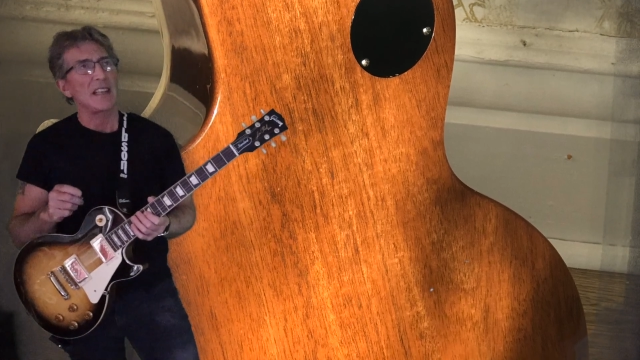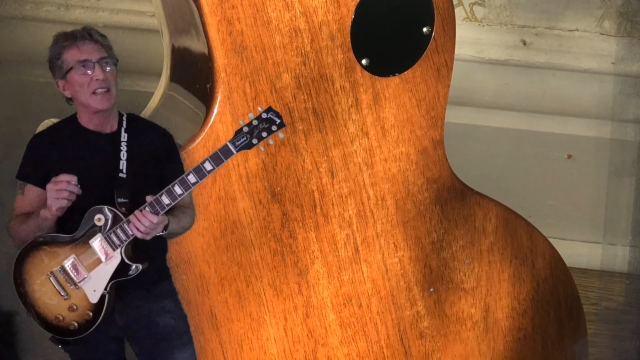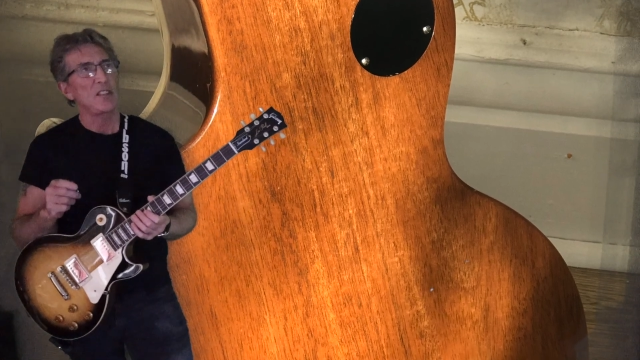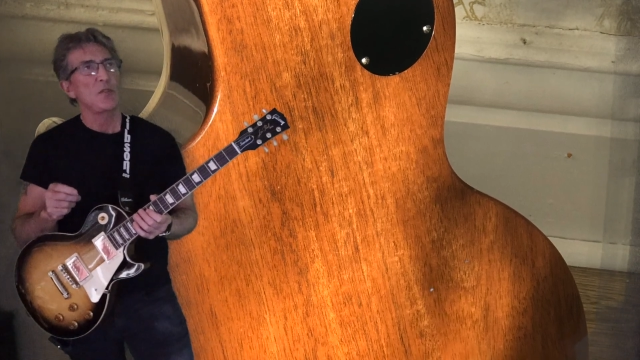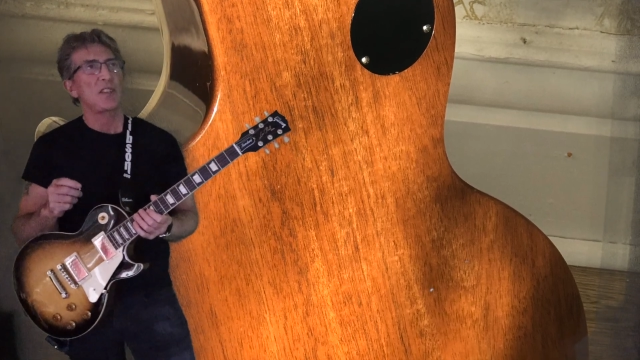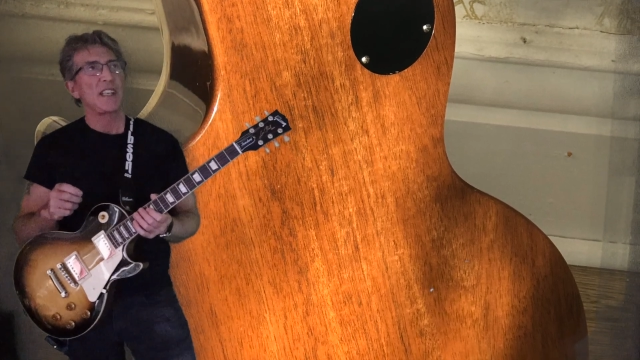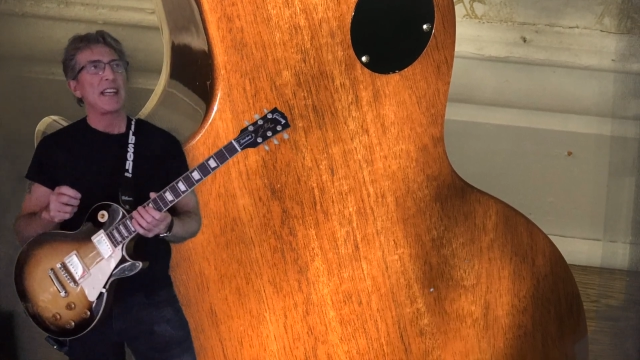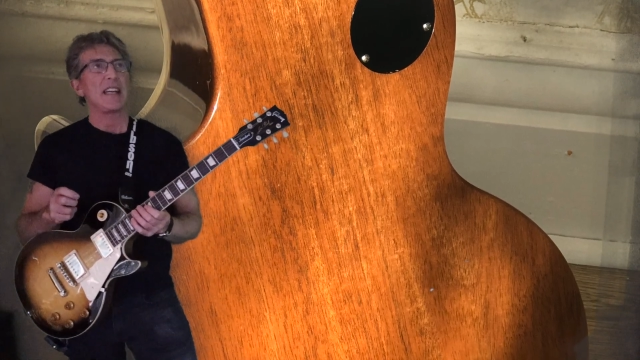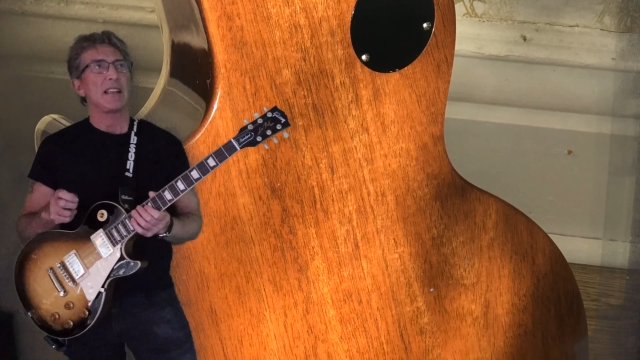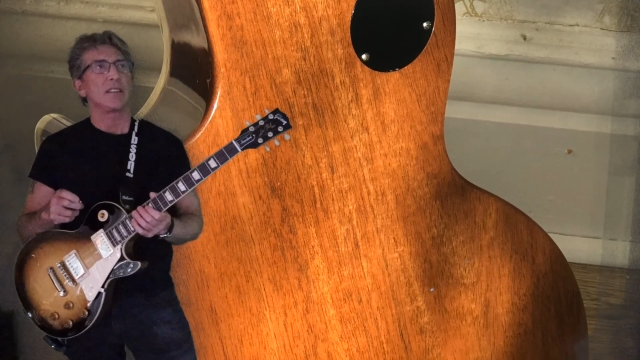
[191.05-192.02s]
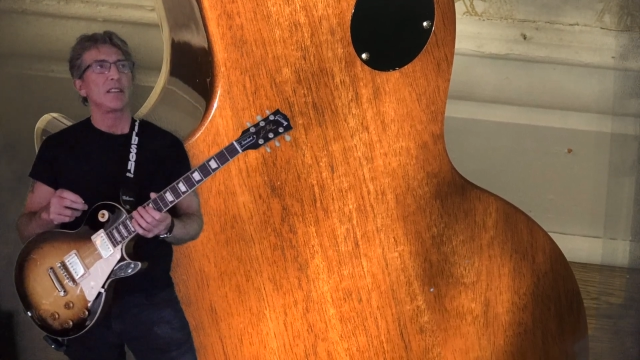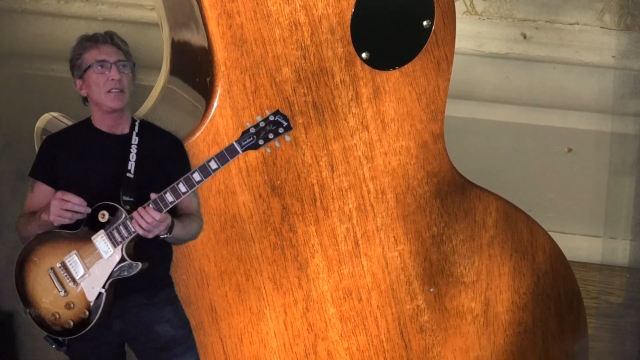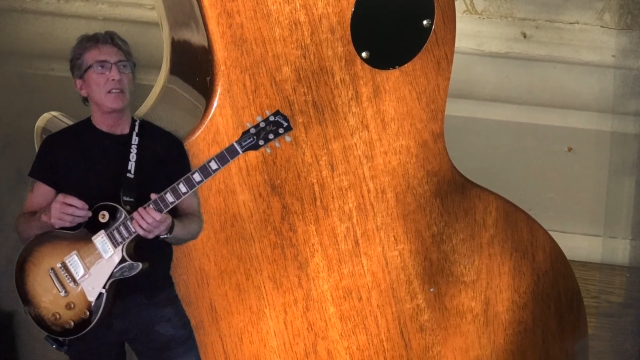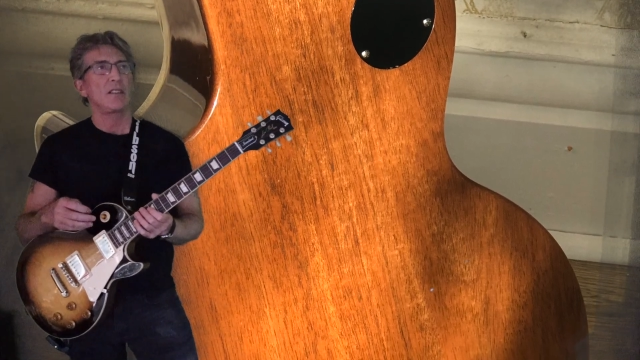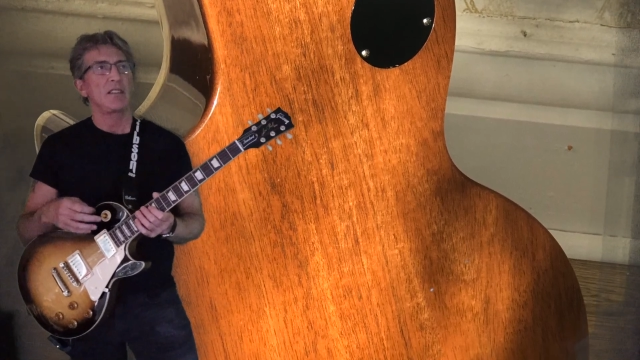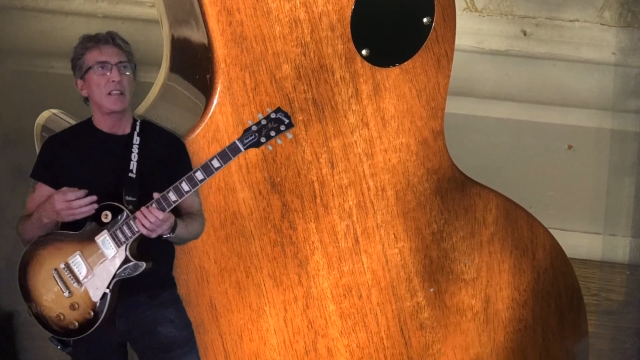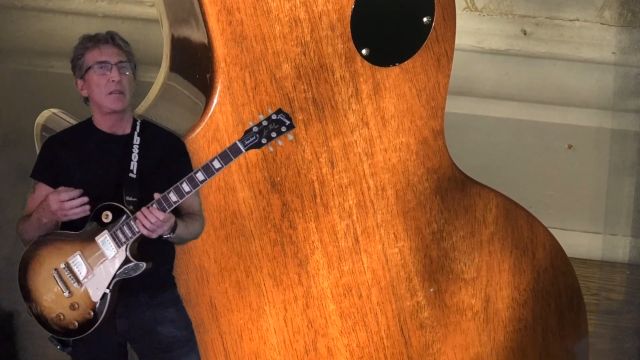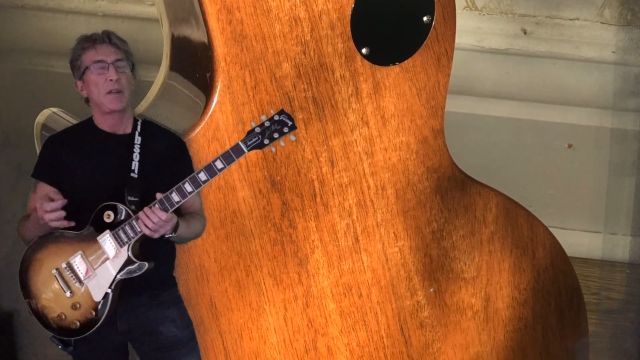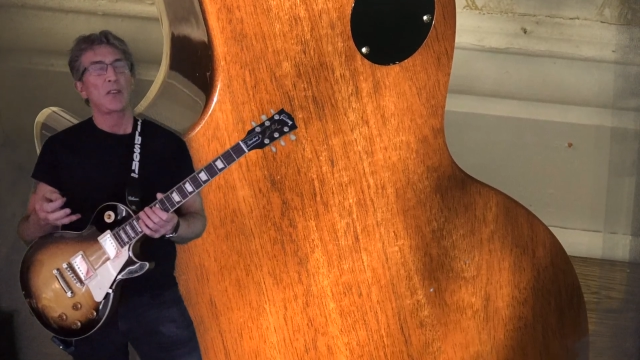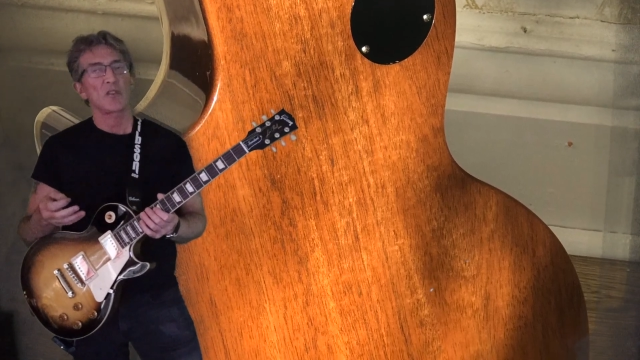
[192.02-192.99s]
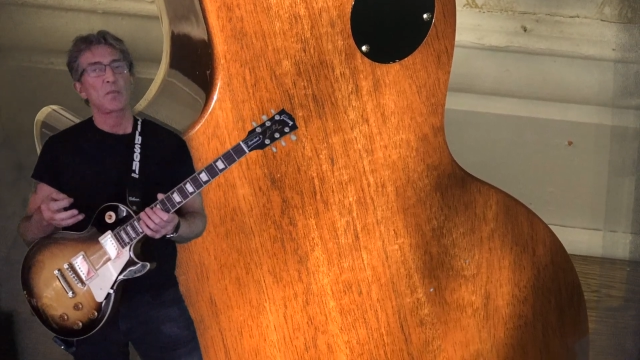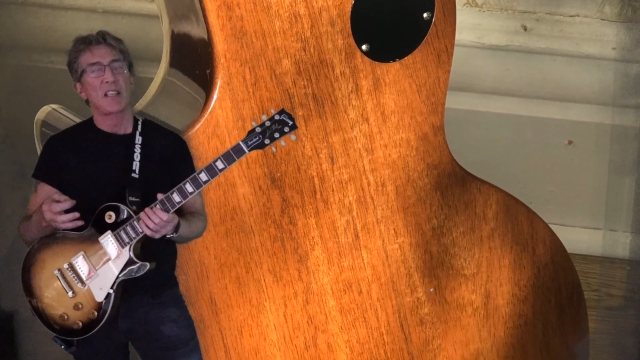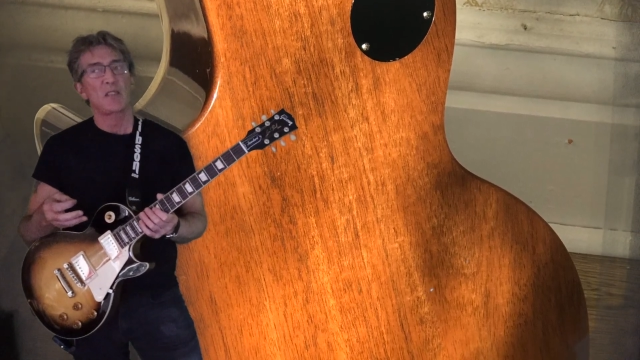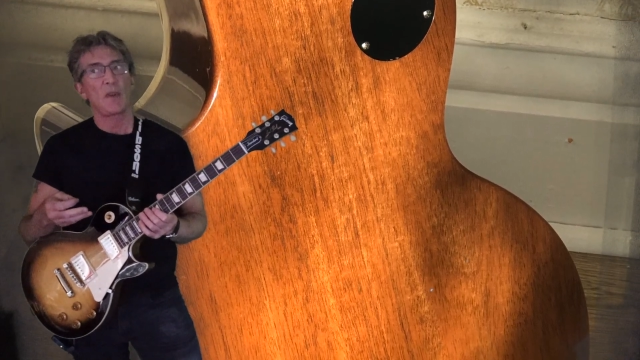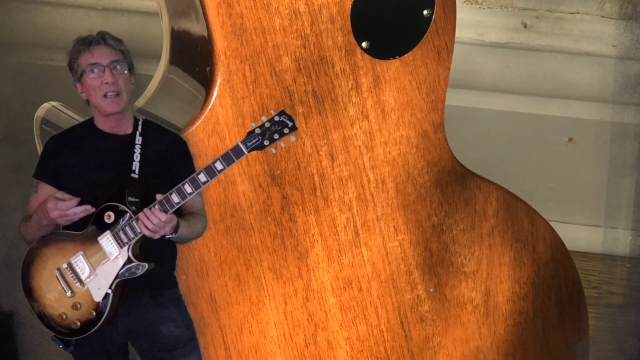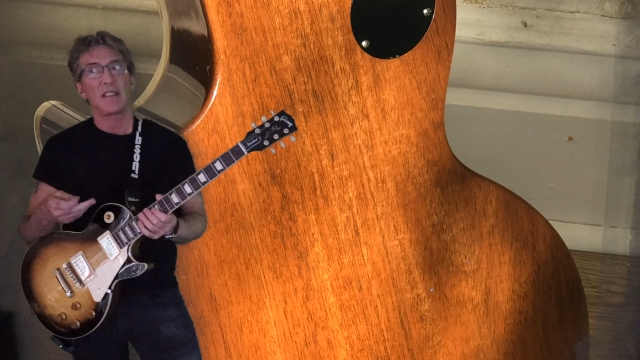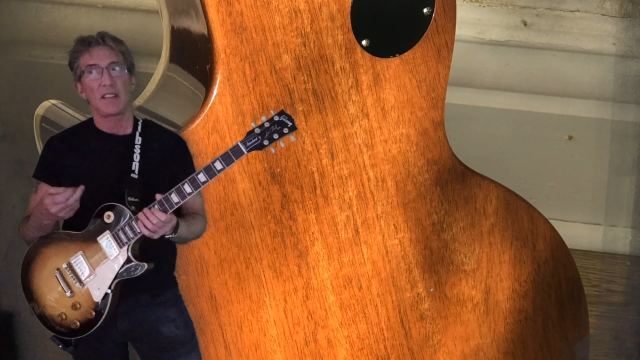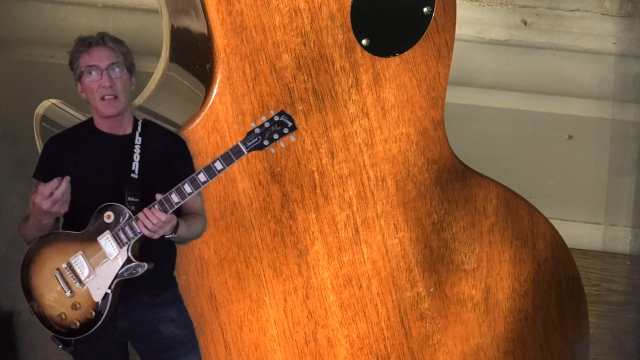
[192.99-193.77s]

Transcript: I do say that you hear the pickups best when